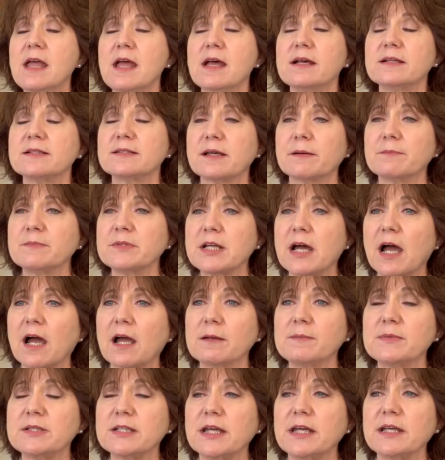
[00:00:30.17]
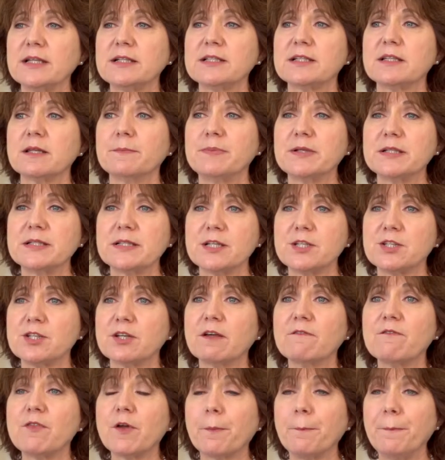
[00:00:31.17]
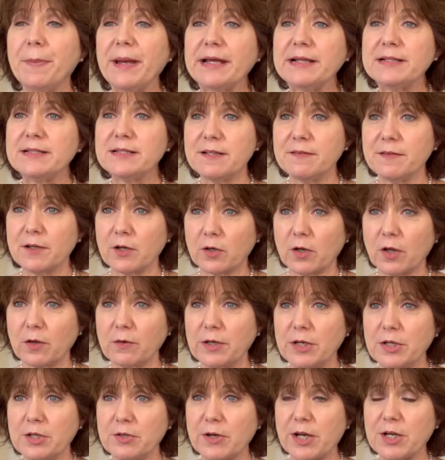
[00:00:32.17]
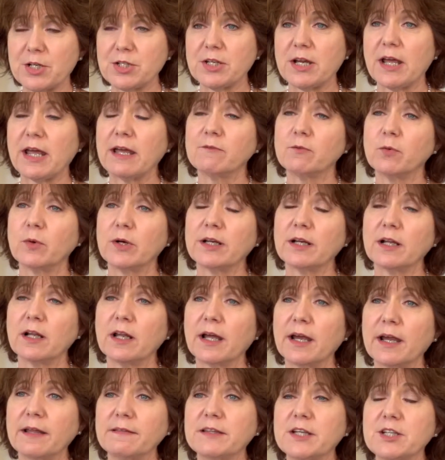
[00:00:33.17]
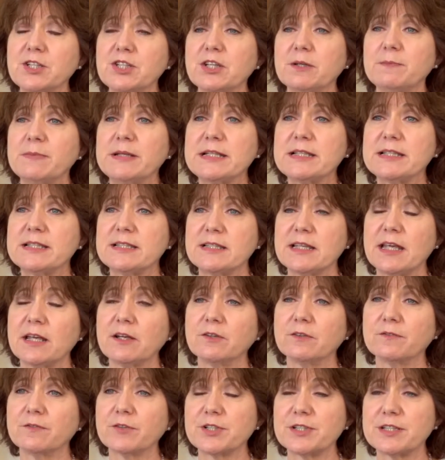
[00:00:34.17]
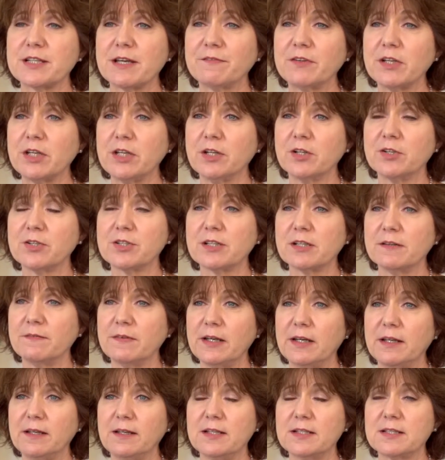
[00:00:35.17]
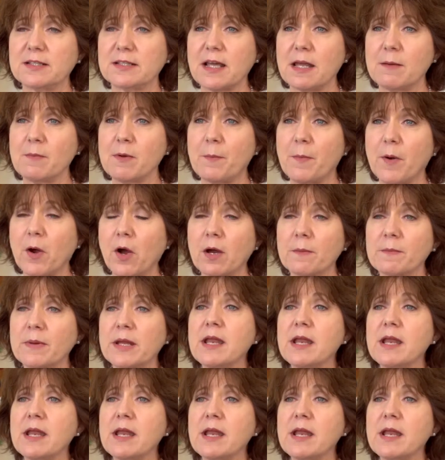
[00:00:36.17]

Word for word: Sometimes it's the position of their beds in their lonely direction. I have one client that she'd been single for seven years living in this same apartment,